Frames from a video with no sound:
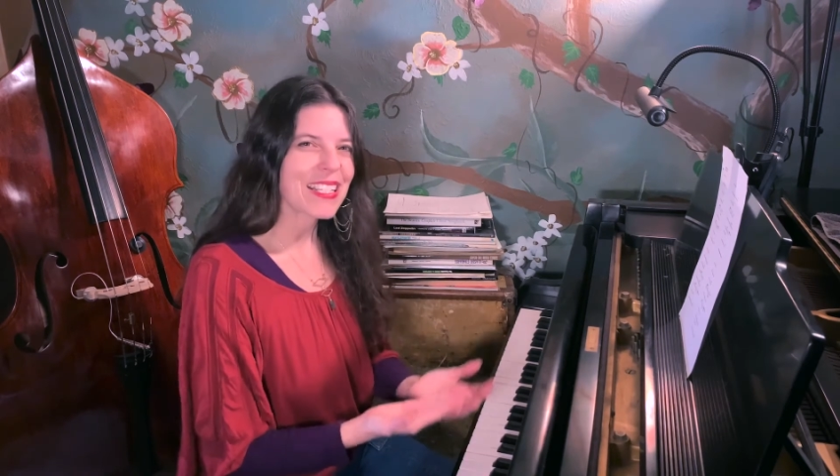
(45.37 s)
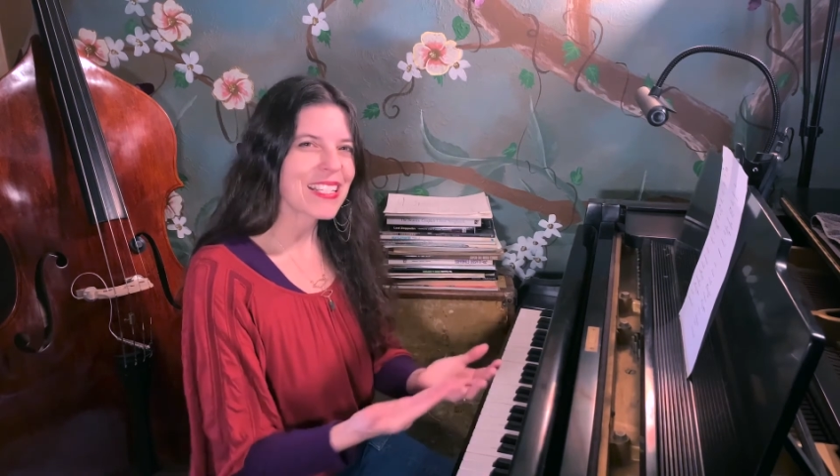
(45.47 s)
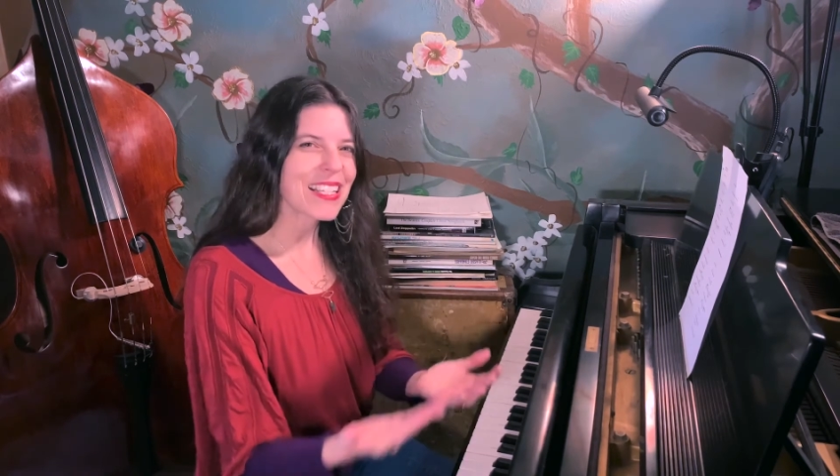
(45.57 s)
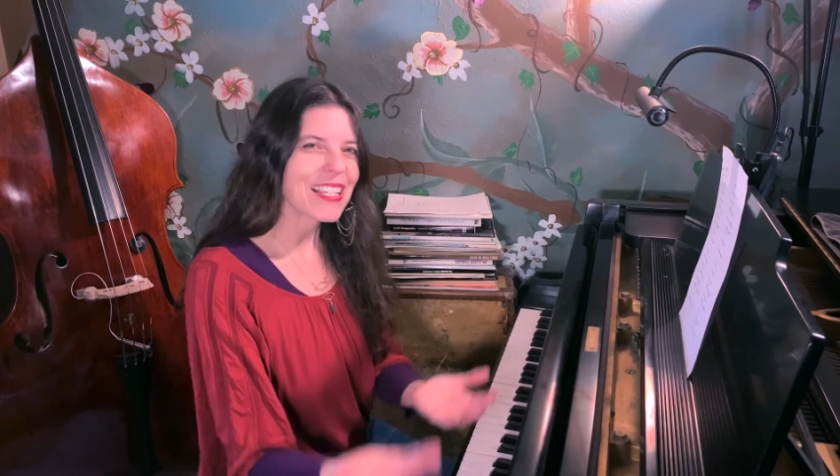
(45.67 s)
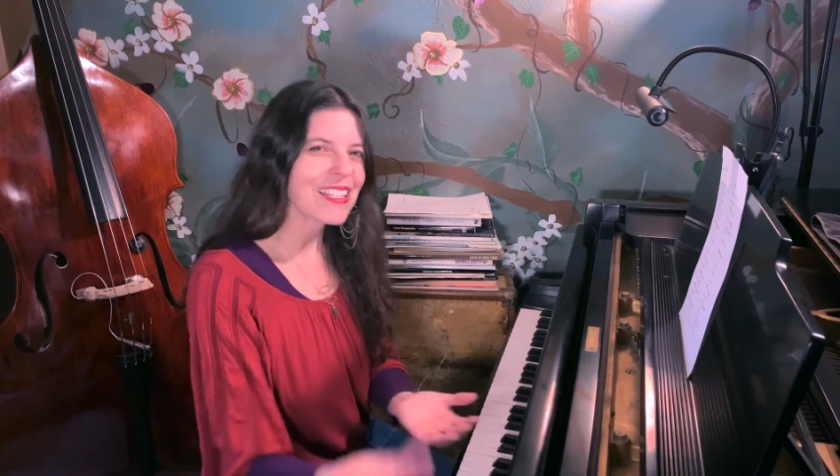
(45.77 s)

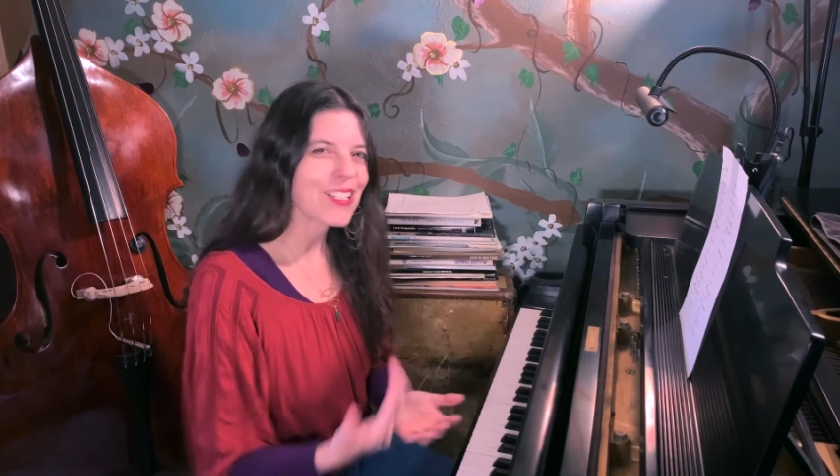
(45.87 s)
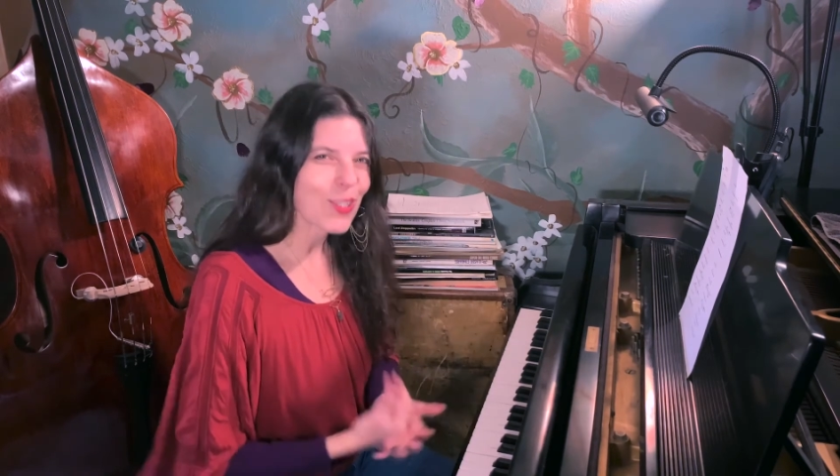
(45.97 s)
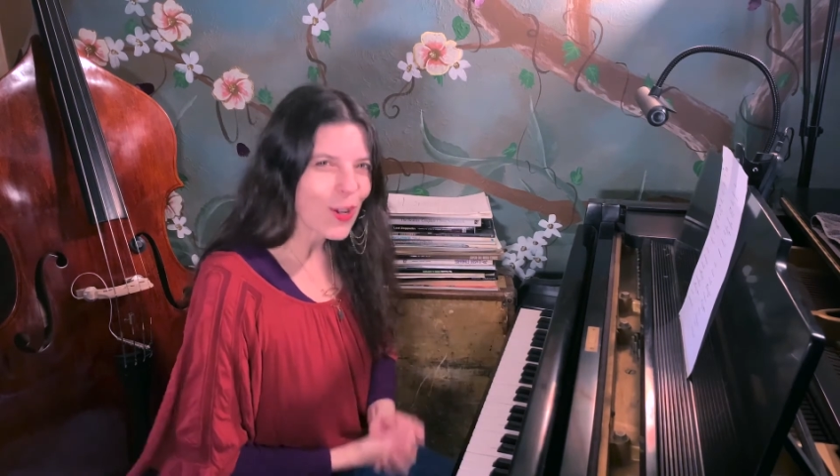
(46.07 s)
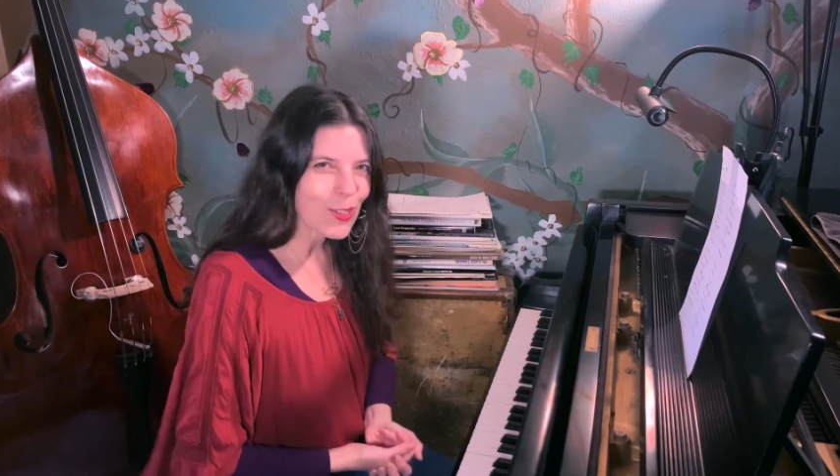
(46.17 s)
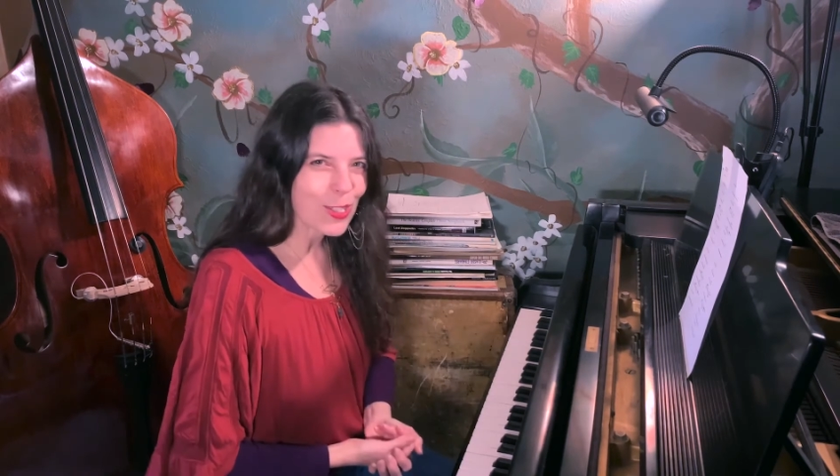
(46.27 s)
sing this
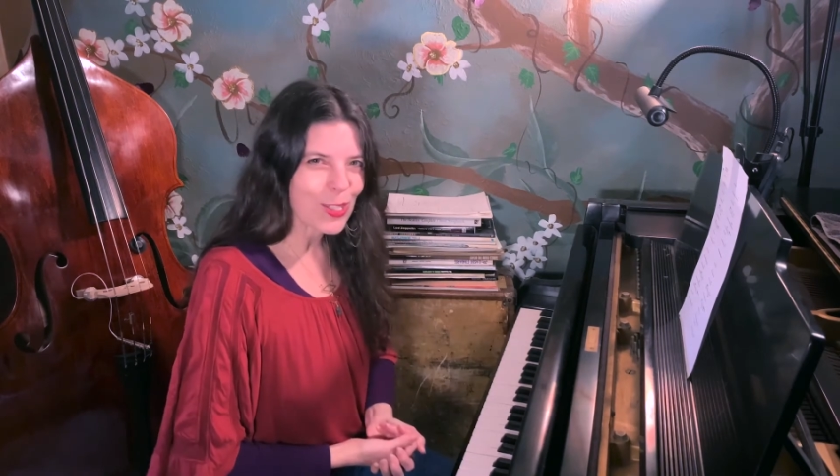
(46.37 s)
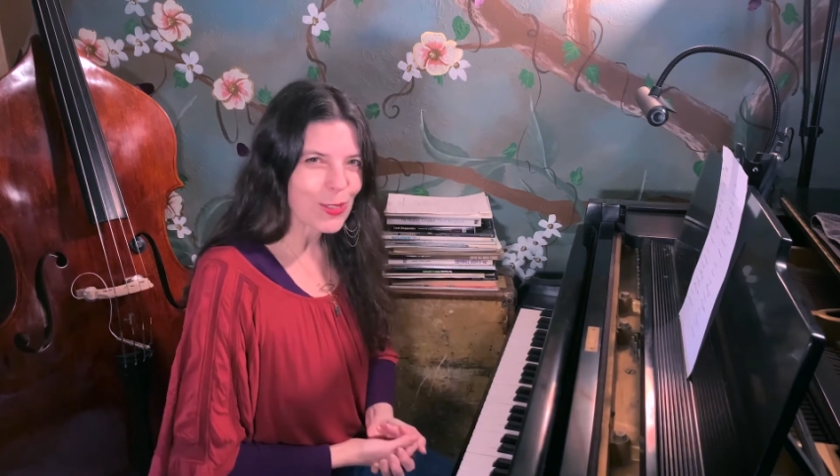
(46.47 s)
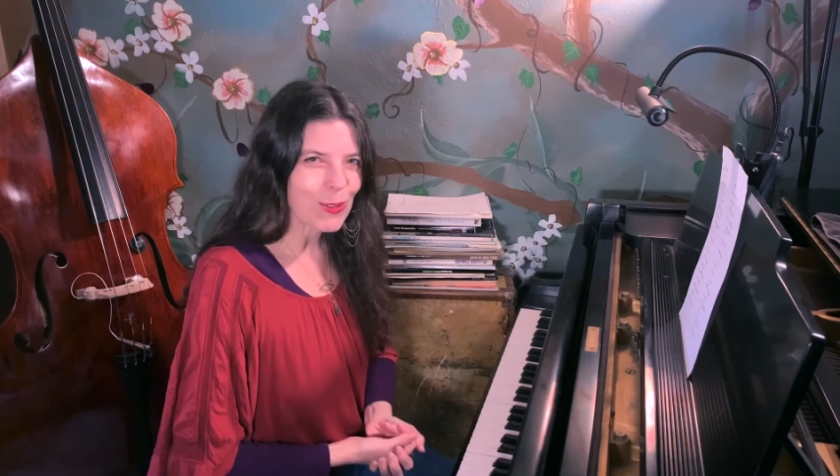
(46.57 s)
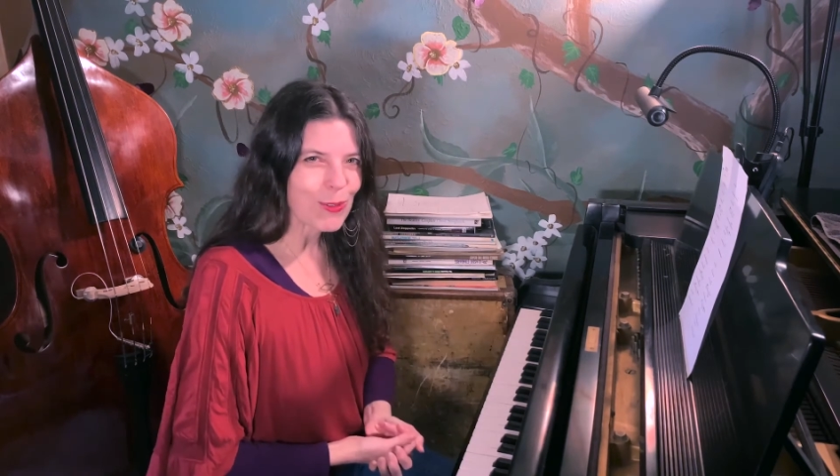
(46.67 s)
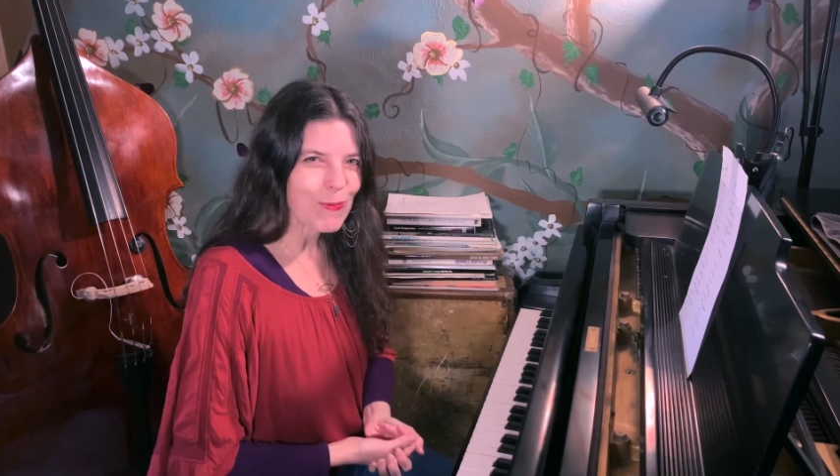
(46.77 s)
song to
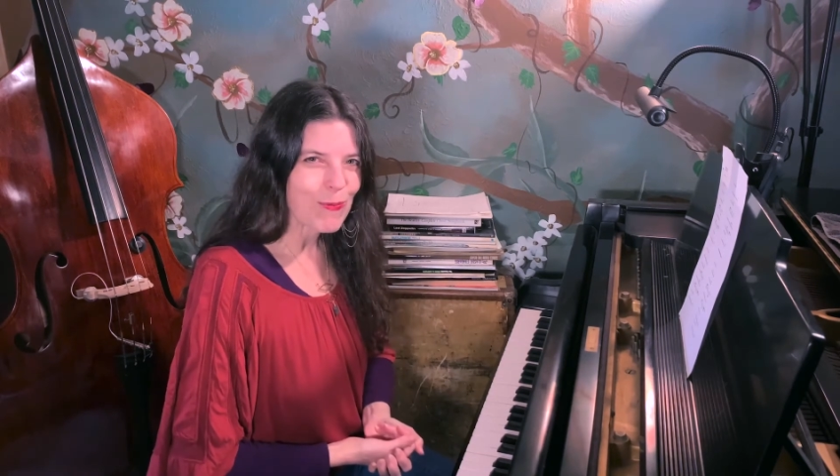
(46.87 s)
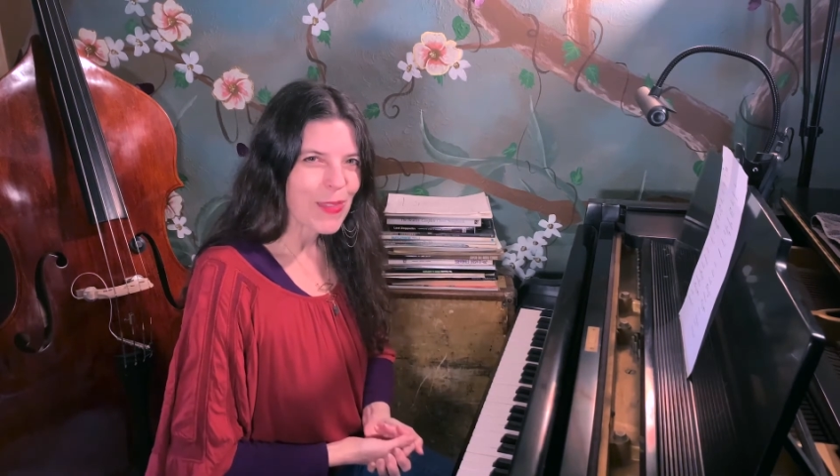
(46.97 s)
you,